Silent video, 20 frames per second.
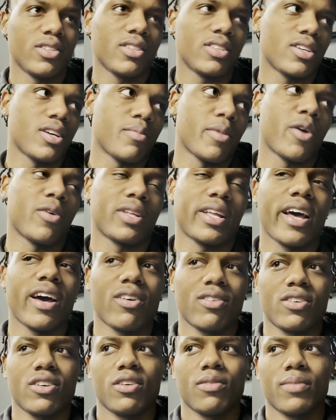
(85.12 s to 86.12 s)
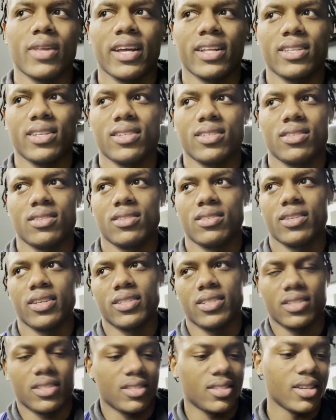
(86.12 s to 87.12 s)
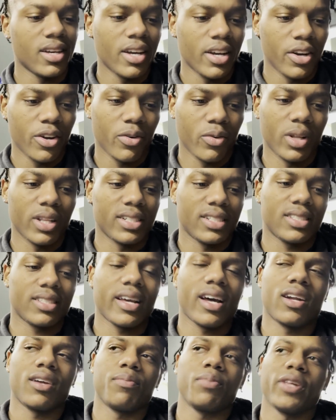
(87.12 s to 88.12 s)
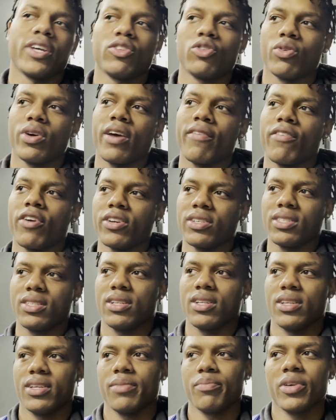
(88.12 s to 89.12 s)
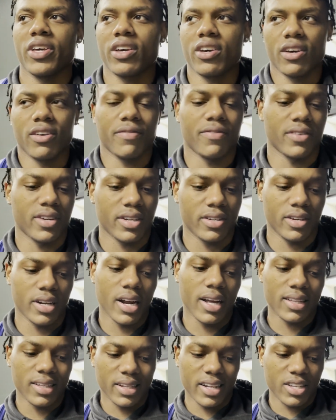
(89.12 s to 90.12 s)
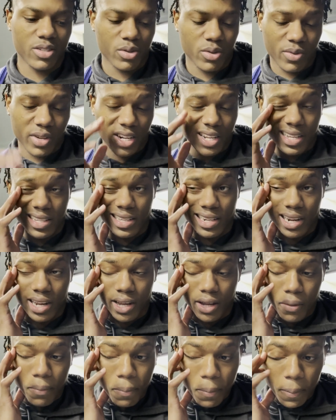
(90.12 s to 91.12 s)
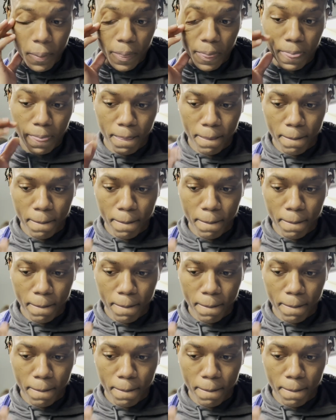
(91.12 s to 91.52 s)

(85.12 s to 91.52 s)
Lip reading: come out with the outcome like this. I just really just got to play through adversity and be confident. And I think that's what we did tonight.